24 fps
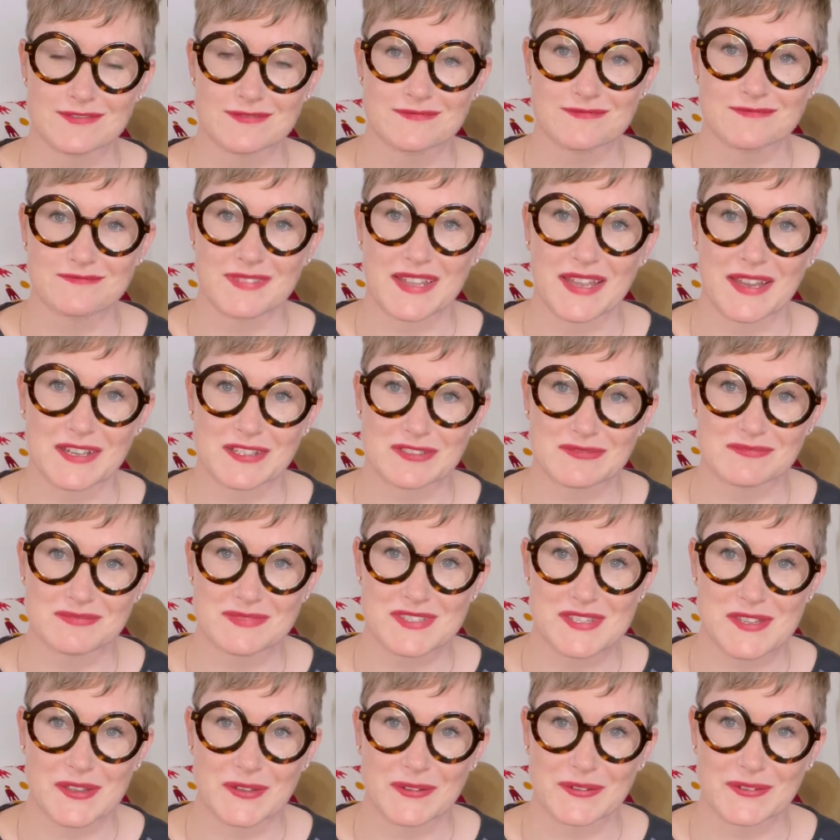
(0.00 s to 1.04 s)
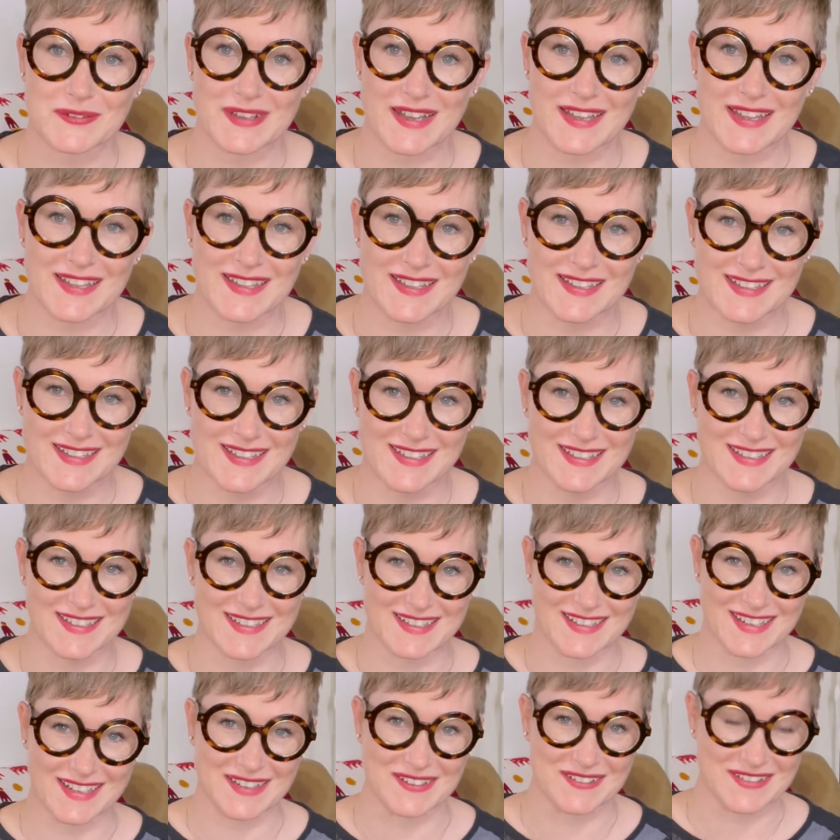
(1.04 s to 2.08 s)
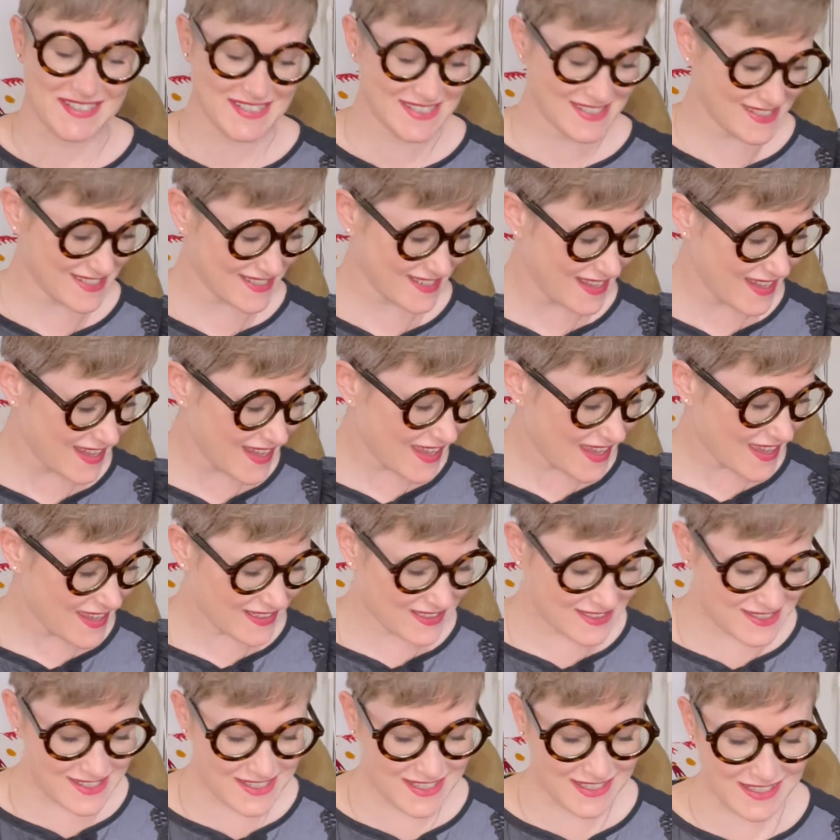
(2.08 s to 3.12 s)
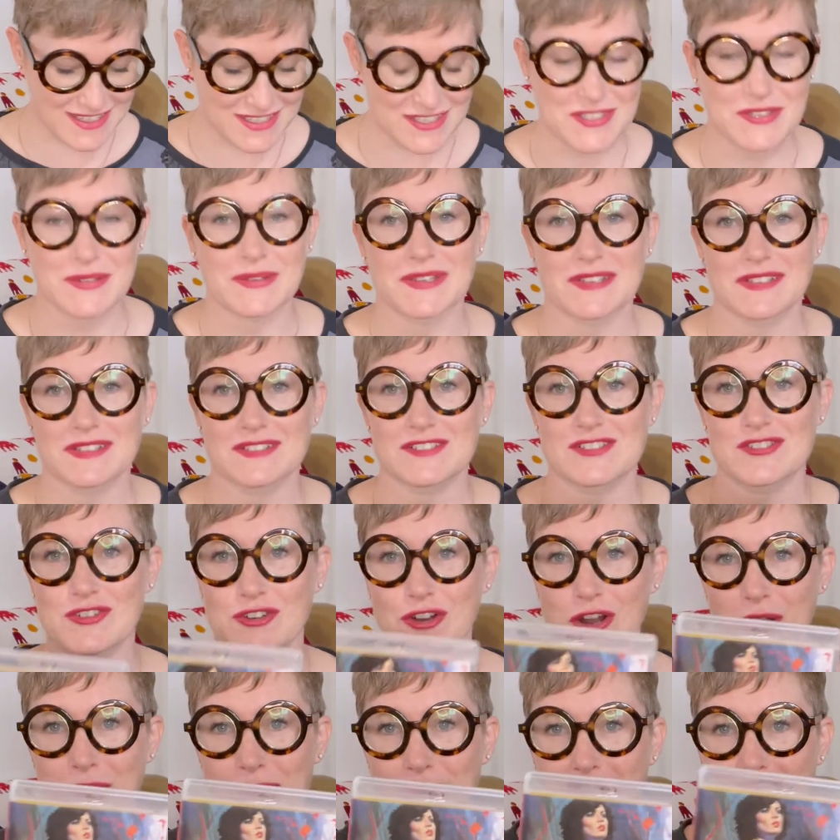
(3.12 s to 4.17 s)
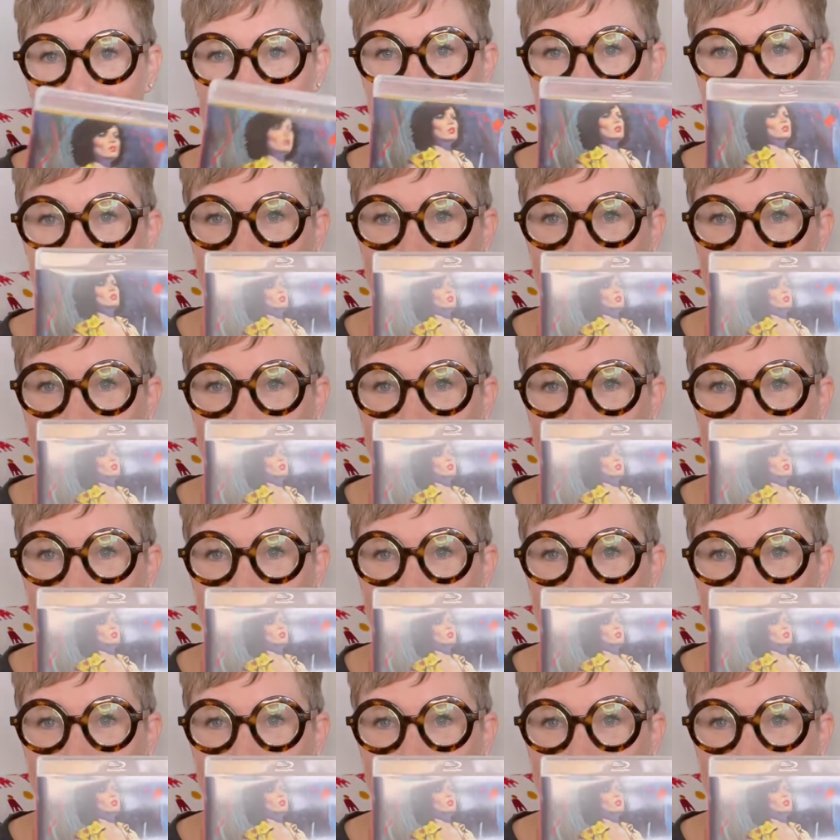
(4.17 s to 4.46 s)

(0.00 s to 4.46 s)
Yeah, so anyways, let's get into it. Trauma.